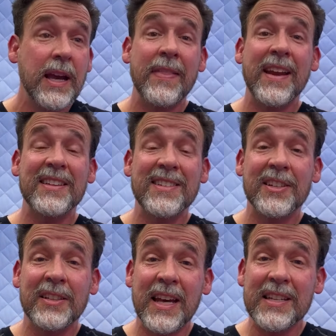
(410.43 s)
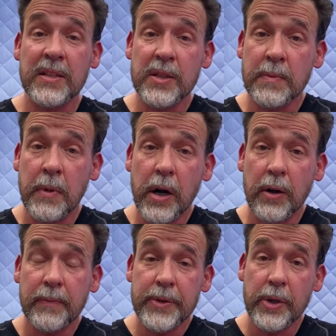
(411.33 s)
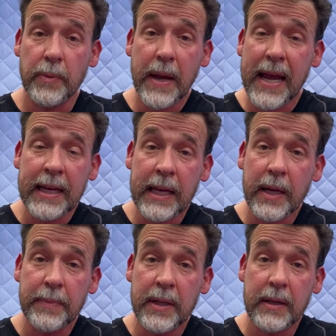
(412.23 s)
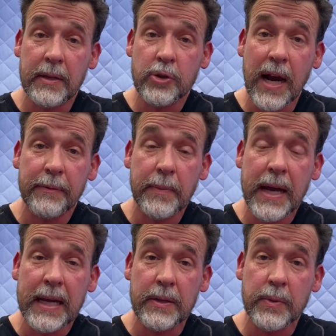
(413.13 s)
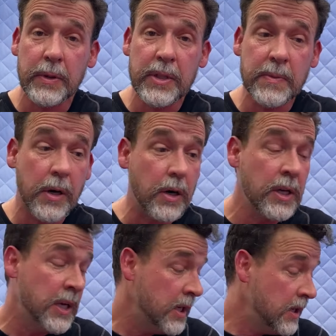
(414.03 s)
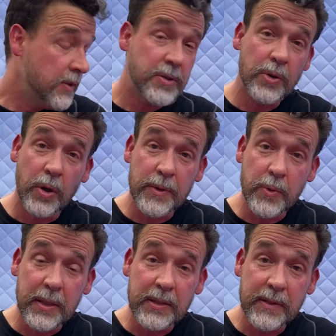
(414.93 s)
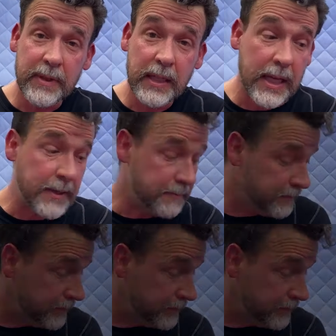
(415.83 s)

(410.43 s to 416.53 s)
And then it's still nice and small. So packing it up in the travel bag is really small. The stove is relatively light.